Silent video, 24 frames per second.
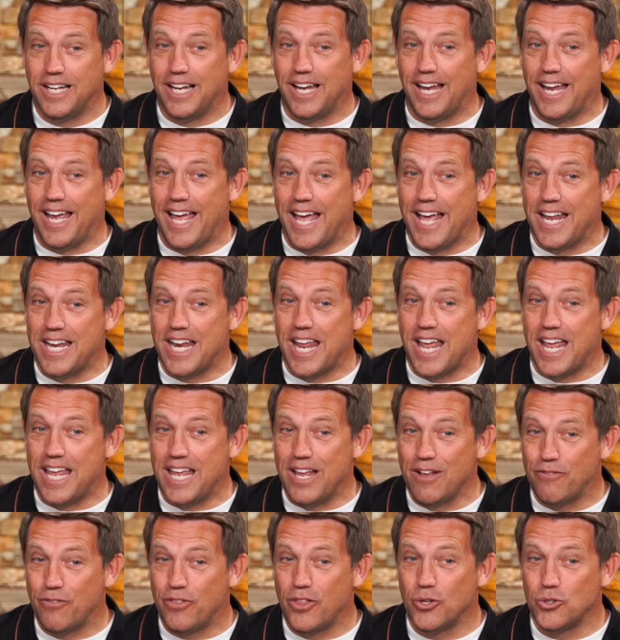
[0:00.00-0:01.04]
And
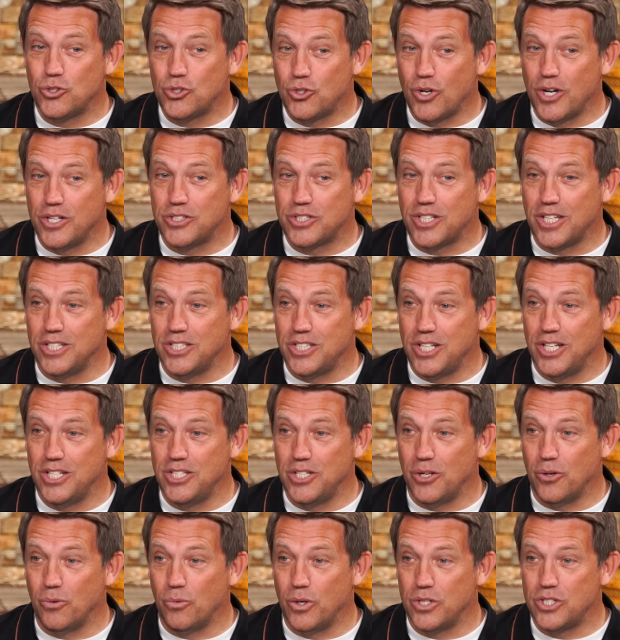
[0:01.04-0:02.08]
if those trends
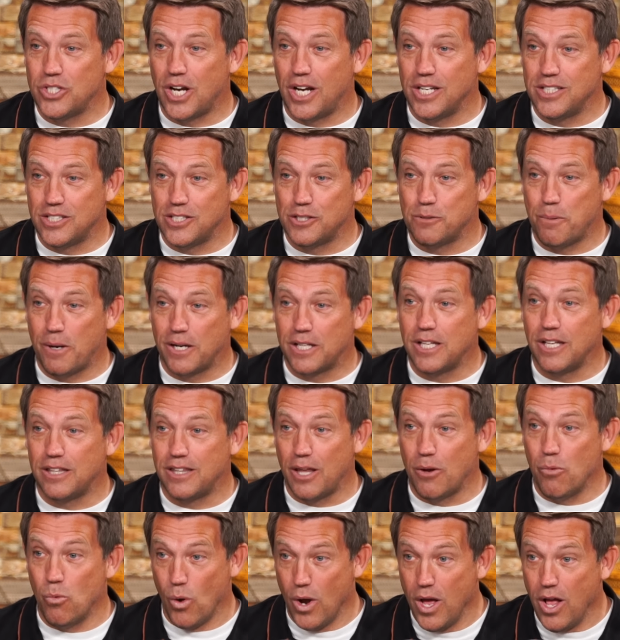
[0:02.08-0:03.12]
continue, which I suspect that
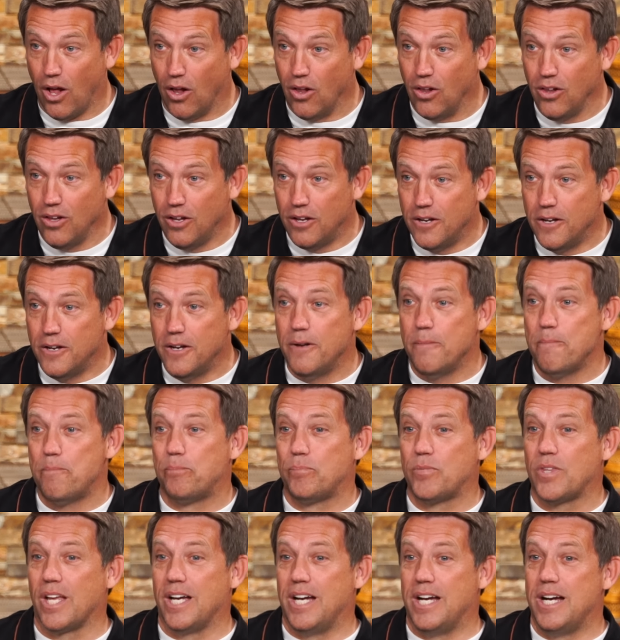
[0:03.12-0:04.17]
they will,
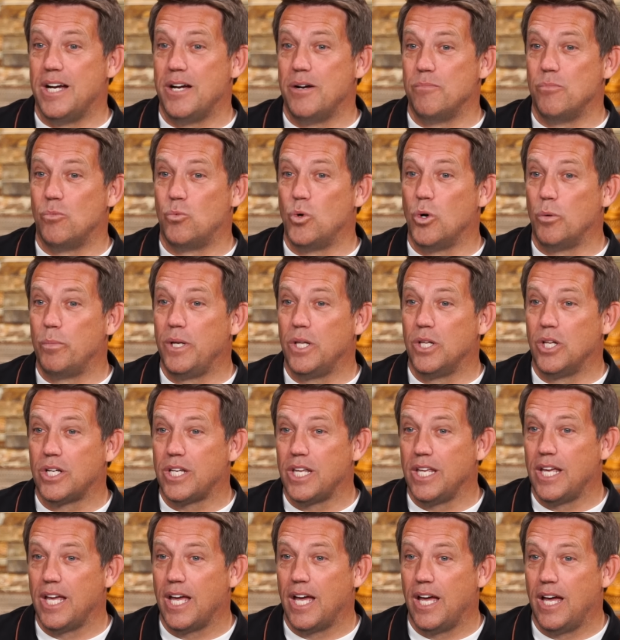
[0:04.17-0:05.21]
um, we'll be
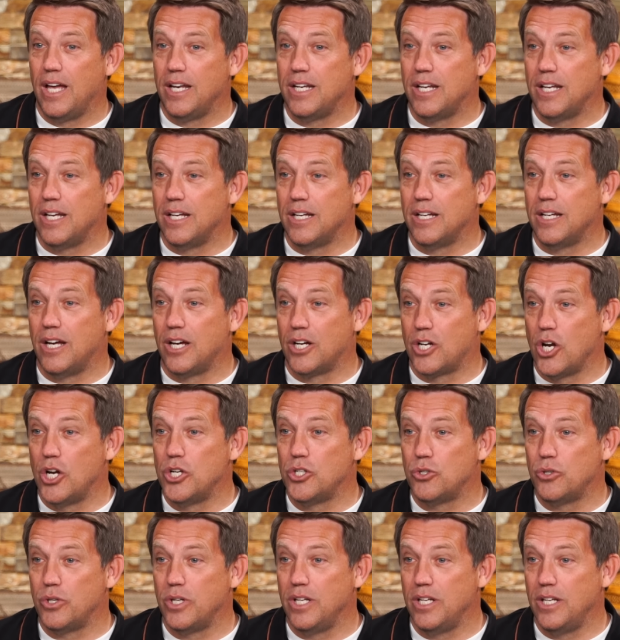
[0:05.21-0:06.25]
looking at a, a,
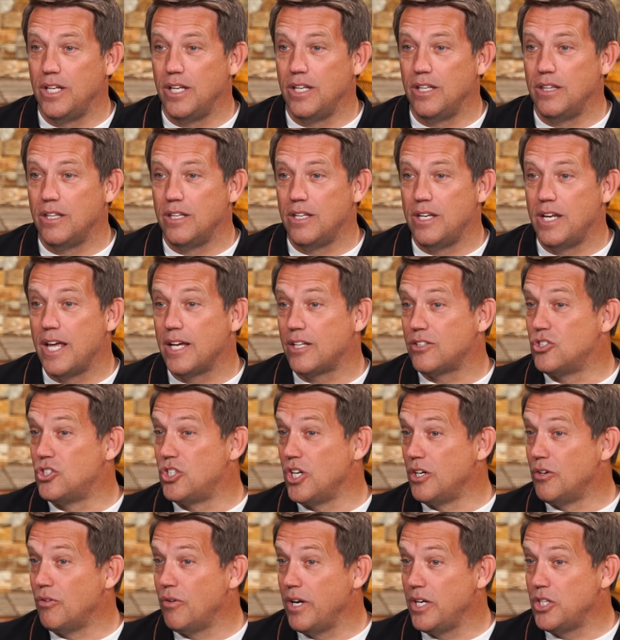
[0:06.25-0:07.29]
country in the next
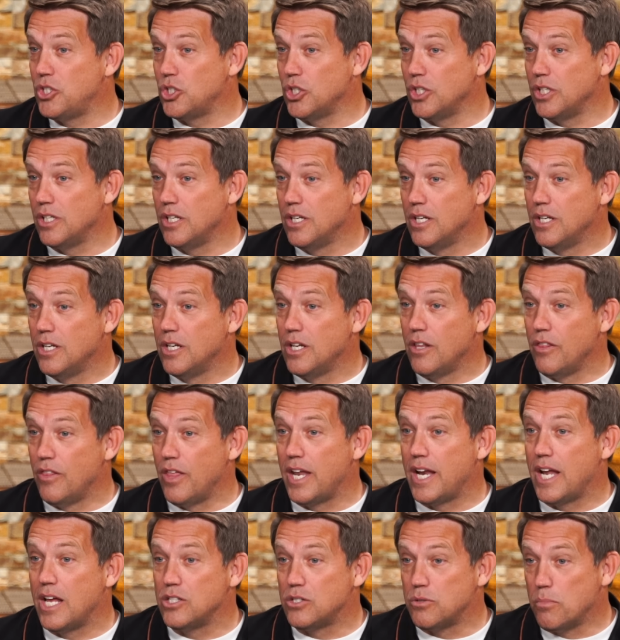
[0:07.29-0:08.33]
generation
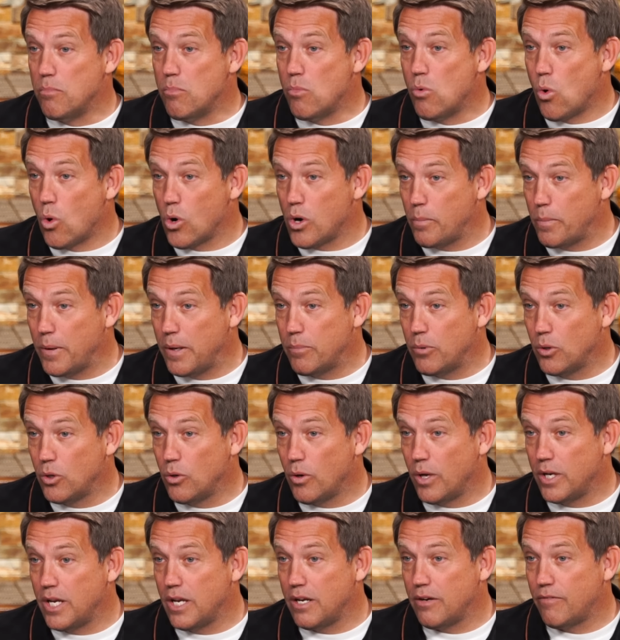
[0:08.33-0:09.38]
that has more people
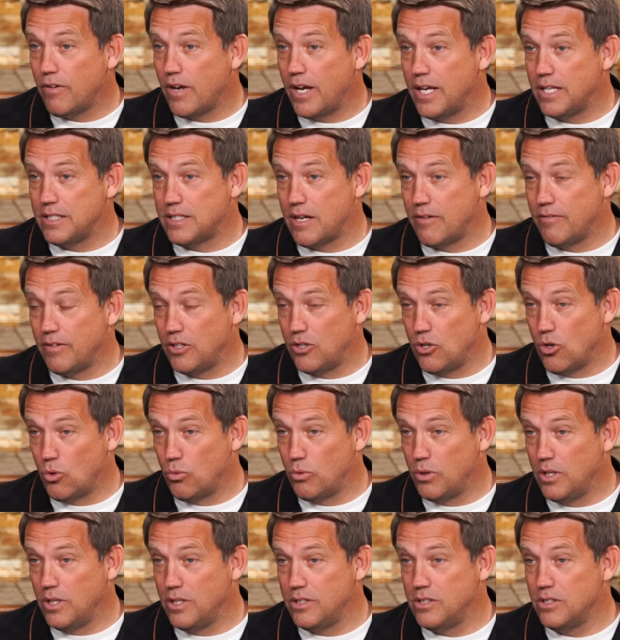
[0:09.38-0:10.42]
who identify as having no
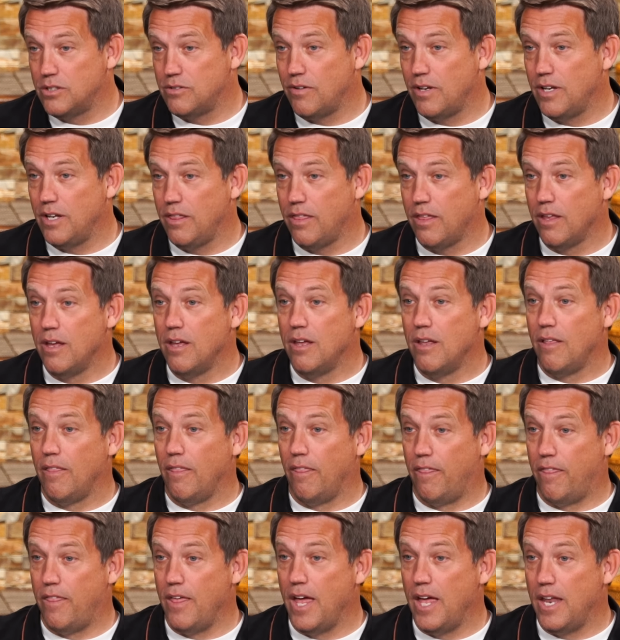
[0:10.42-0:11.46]
religious faith
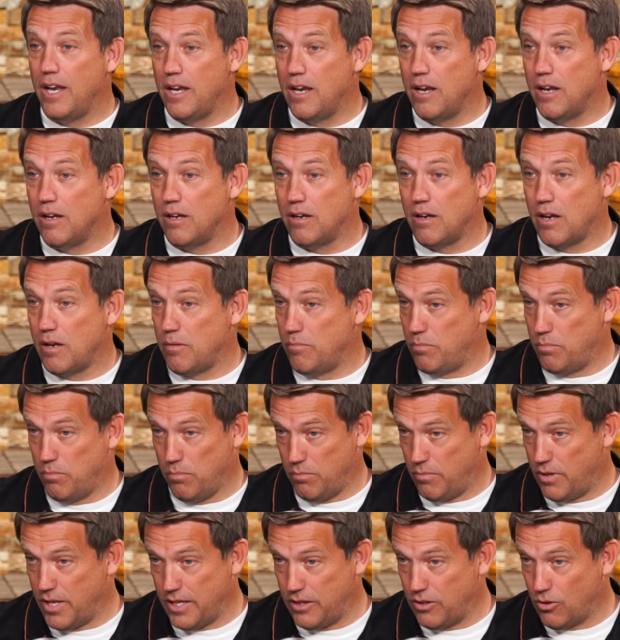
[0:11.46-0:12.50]
than
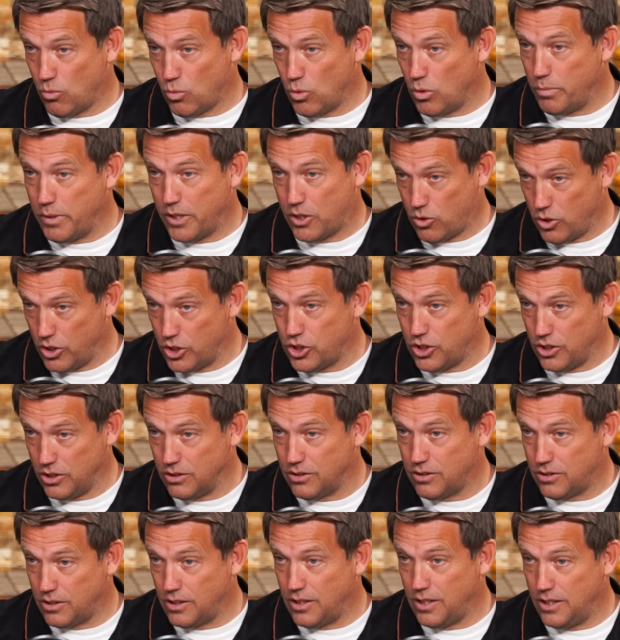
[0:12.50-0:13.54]
than there will be
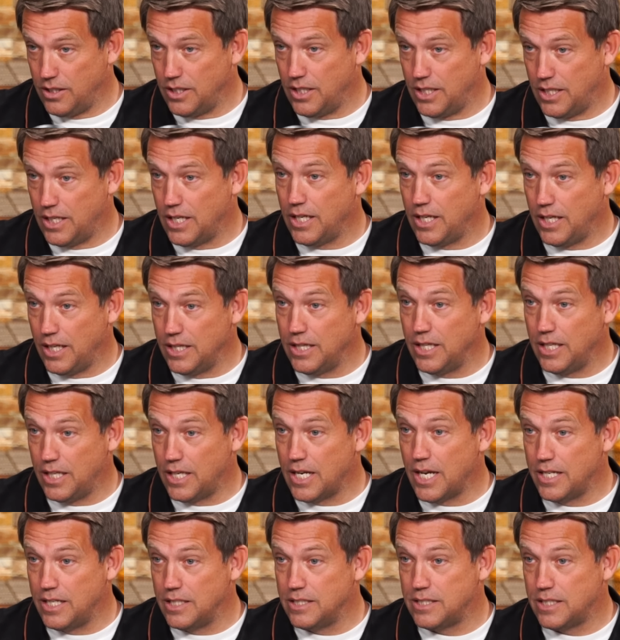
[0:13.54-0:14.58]
Christians in the in the
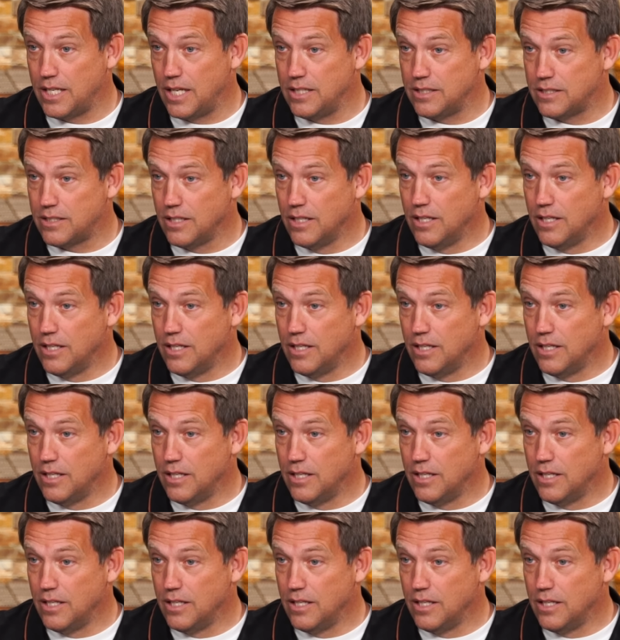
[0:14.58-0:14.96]
United States.